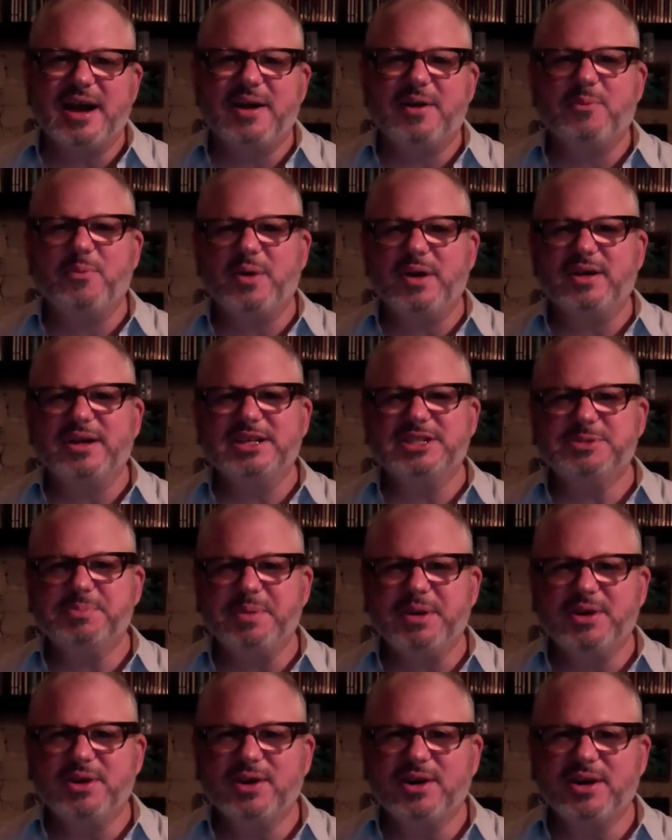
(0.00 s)
Well, it's
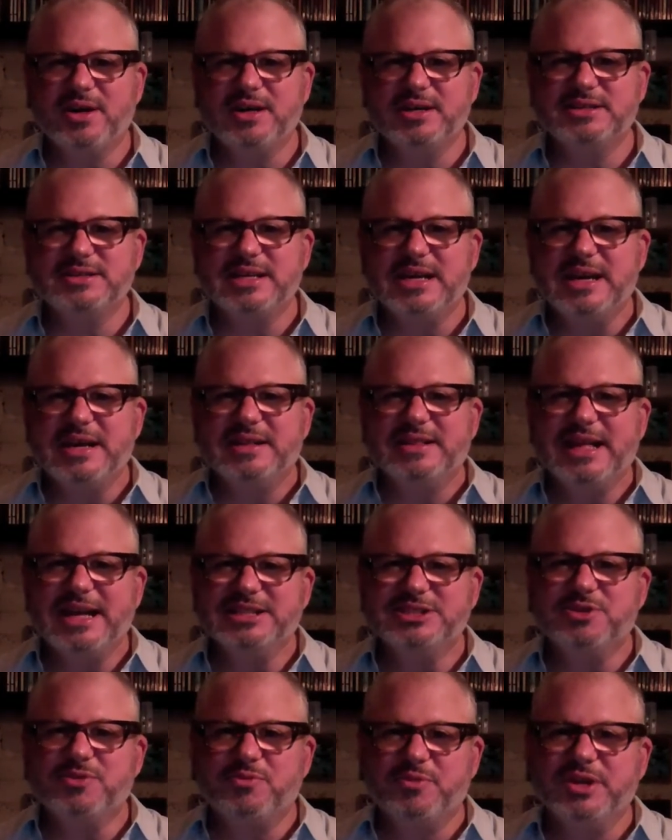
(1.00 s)
because
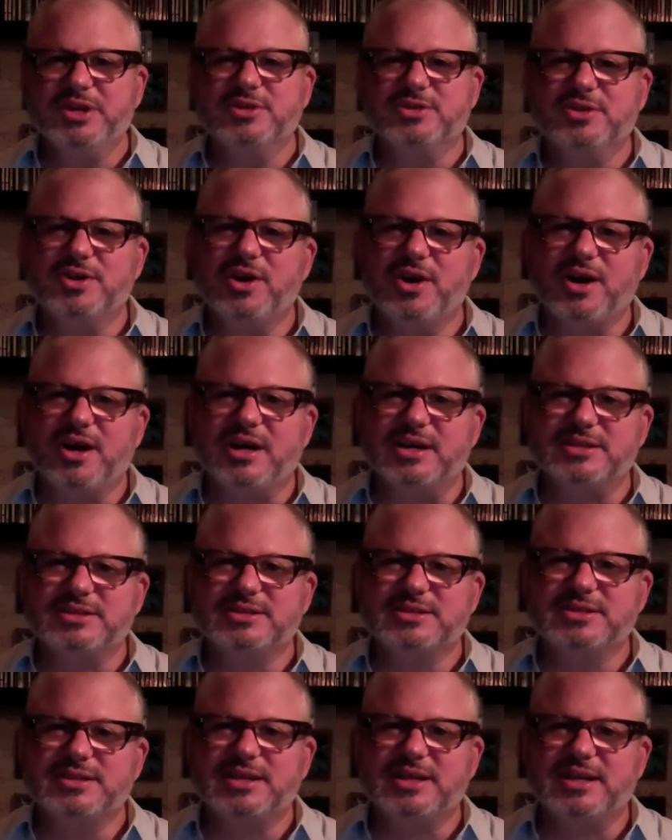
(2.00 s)
that's a real
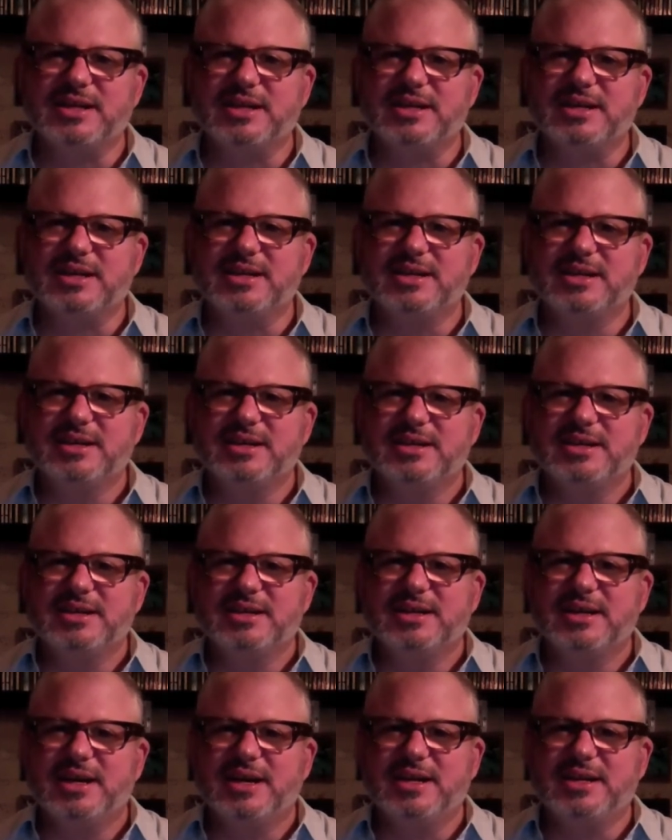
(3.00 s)
cost, a
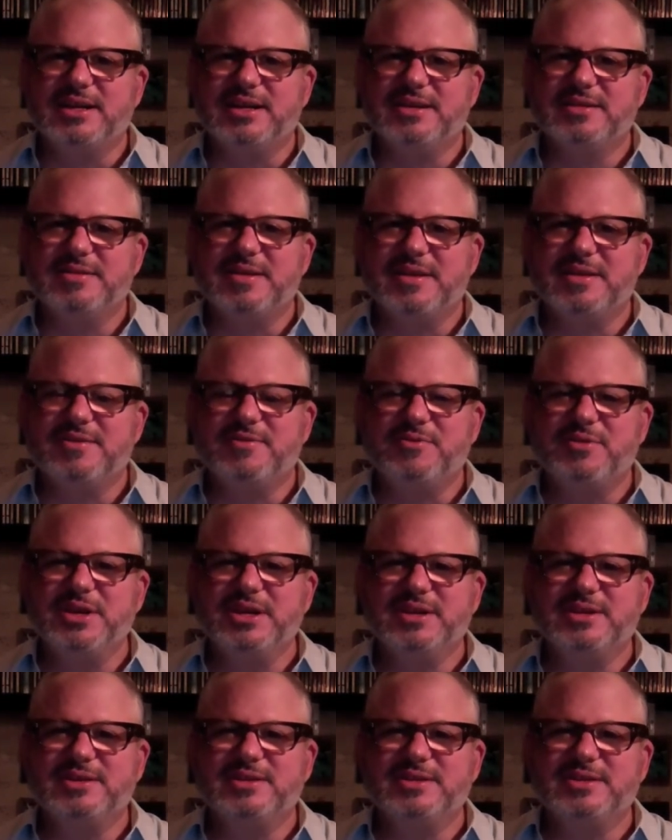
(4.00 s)

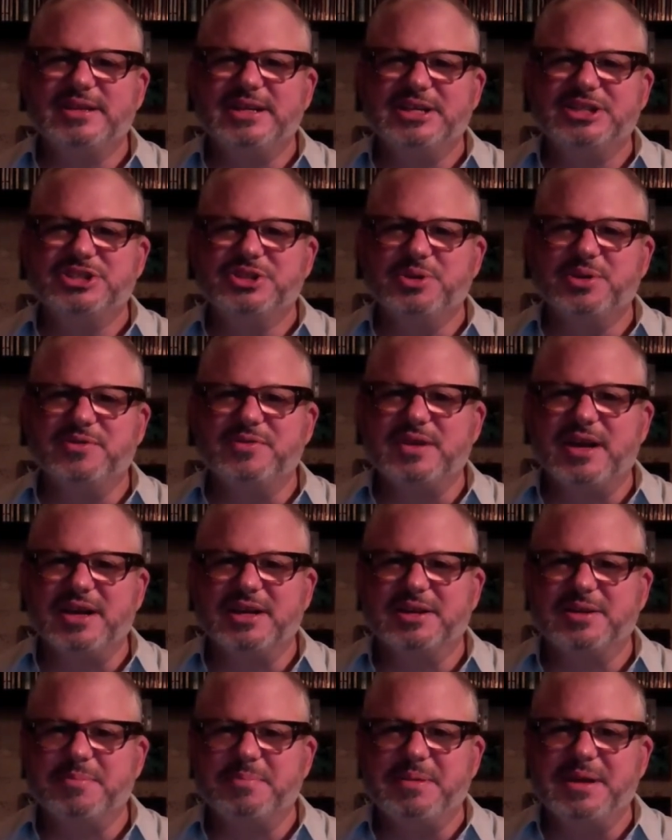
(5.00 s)
real issue of
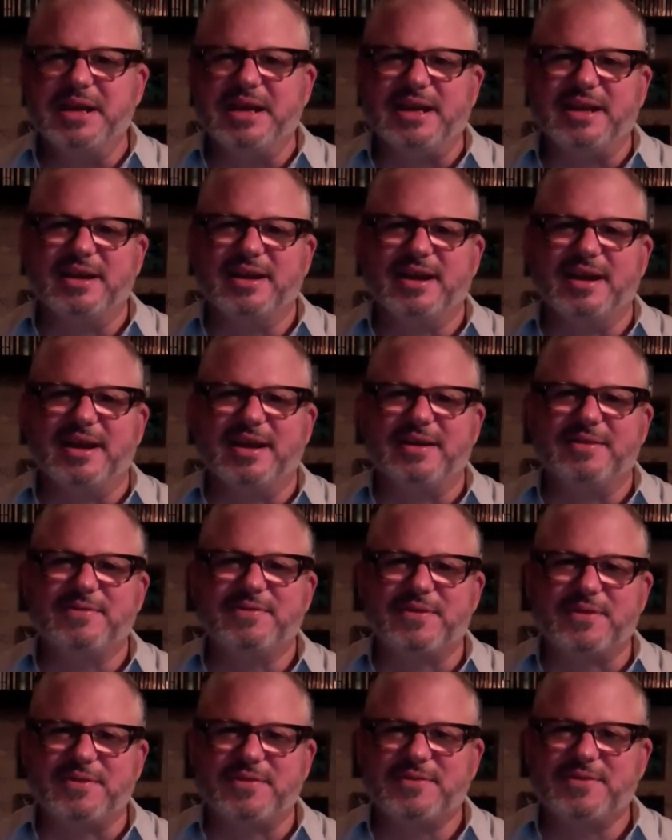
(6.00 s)
non-compete
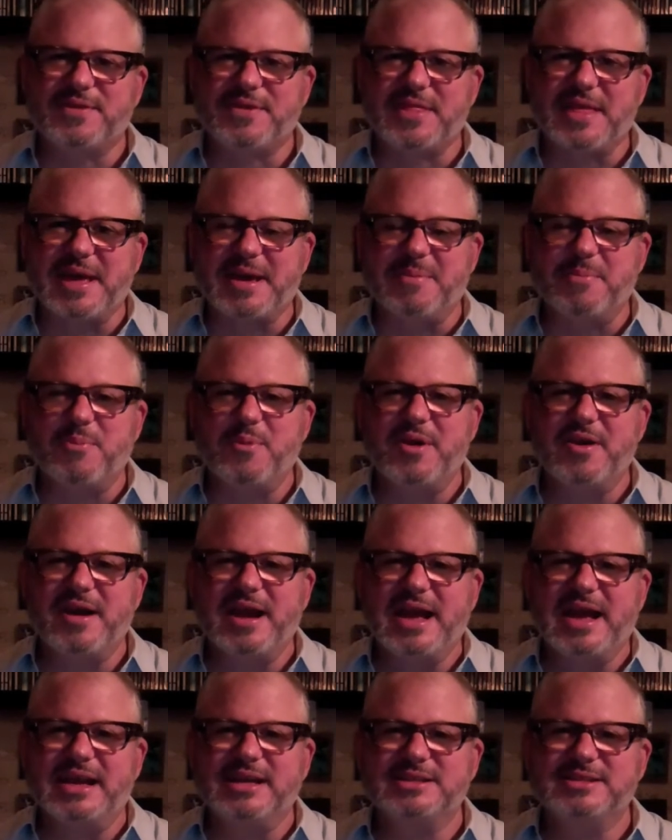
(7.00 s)
for them,
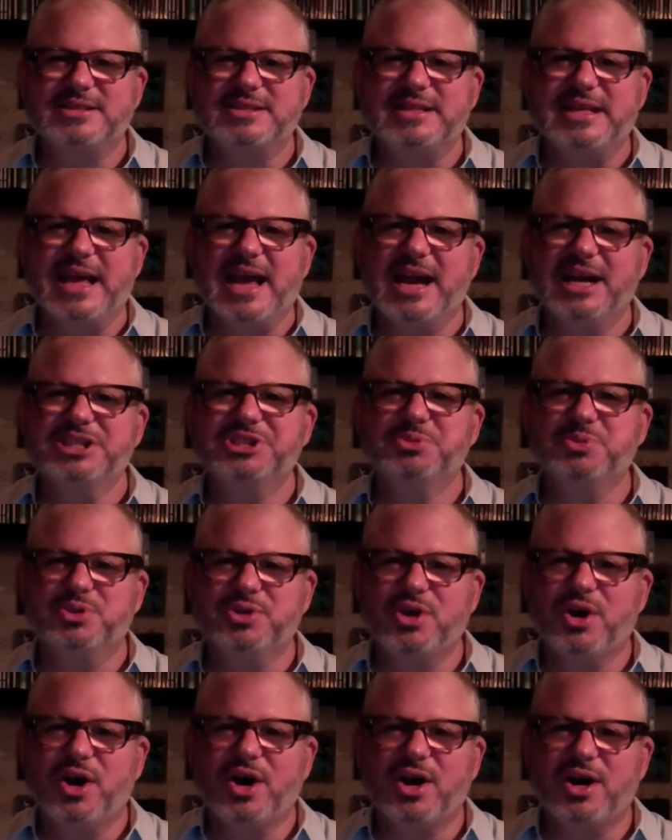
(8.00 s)
whereas the actual
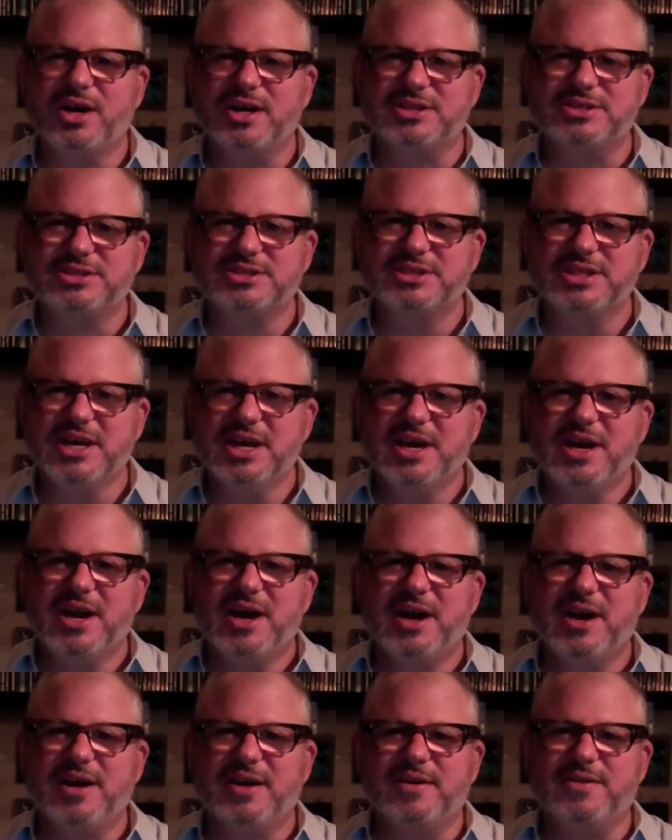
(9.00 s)
costs
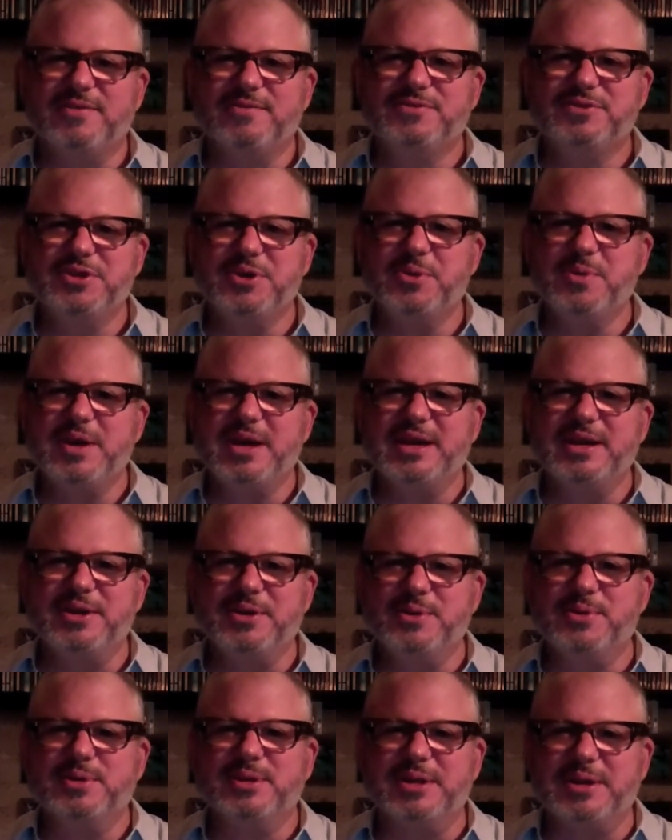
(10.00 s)
of doing
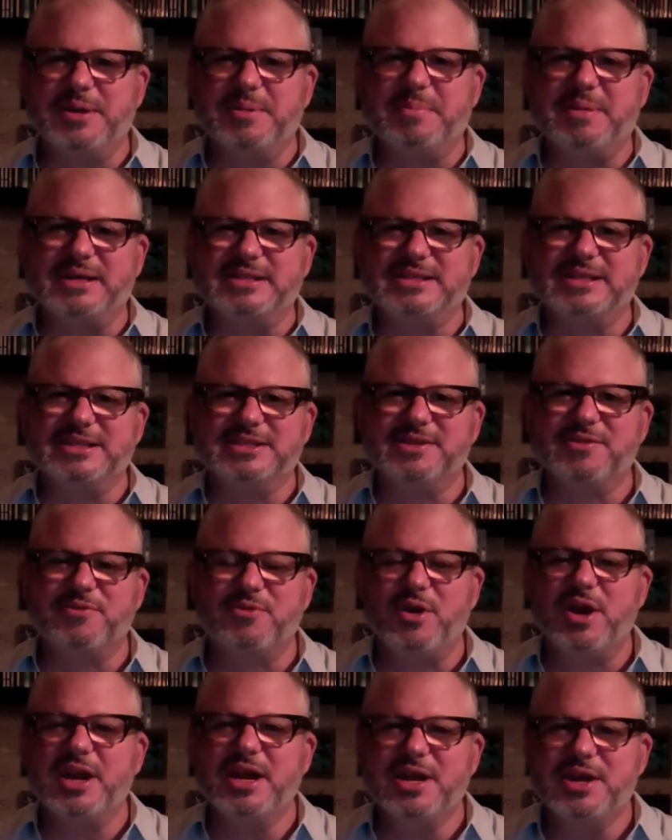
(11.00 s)
nuclear business, of
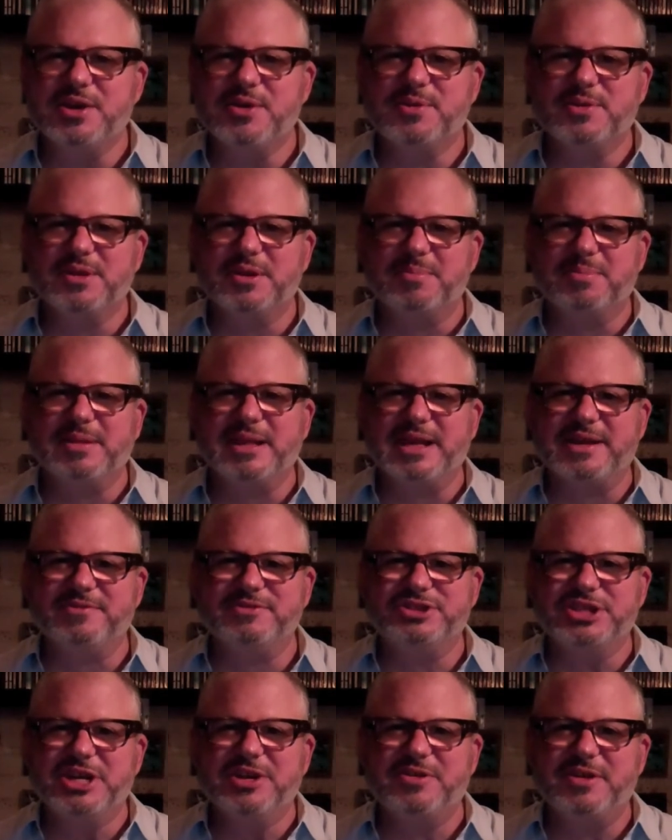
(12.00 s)
running a nuclear plant, of
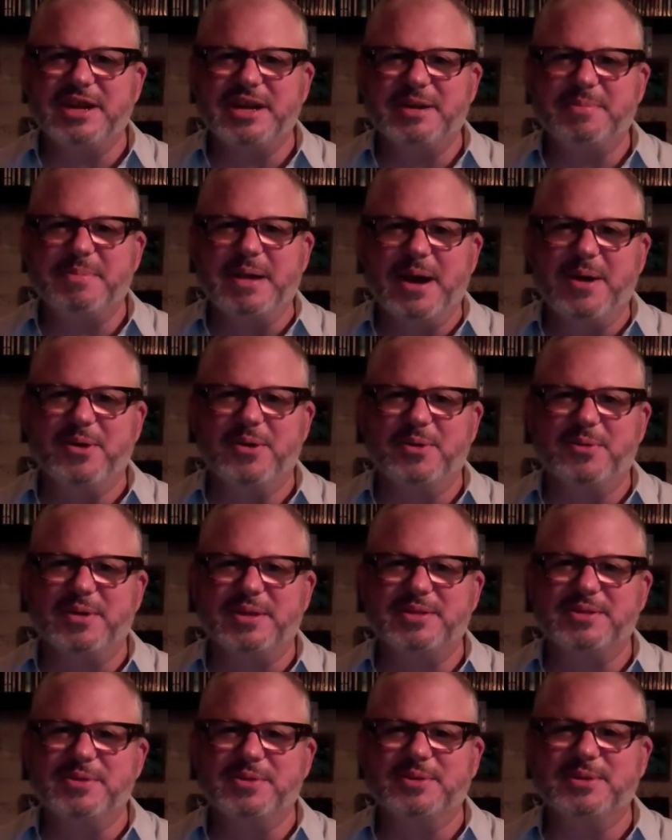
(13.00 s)
generating power
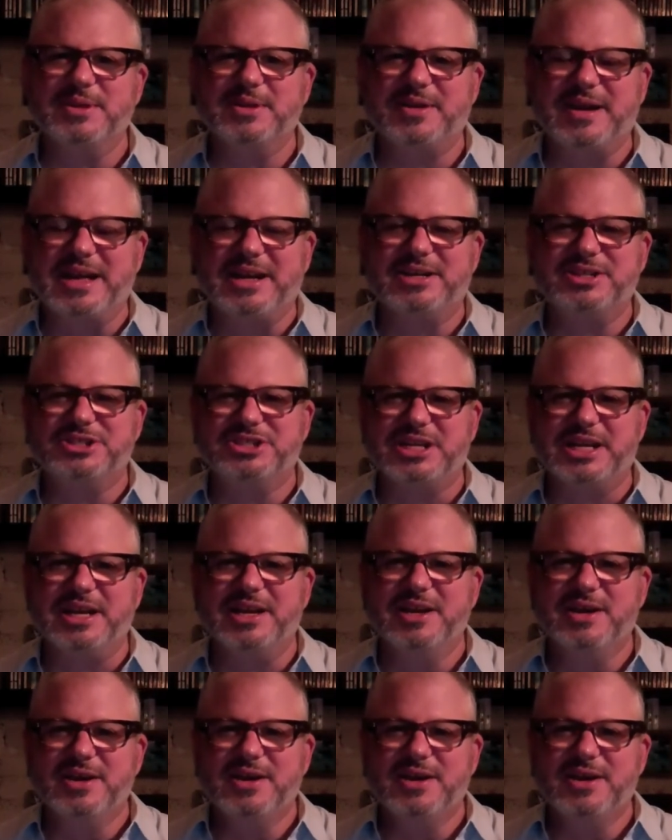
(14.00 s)
with nuclear energy,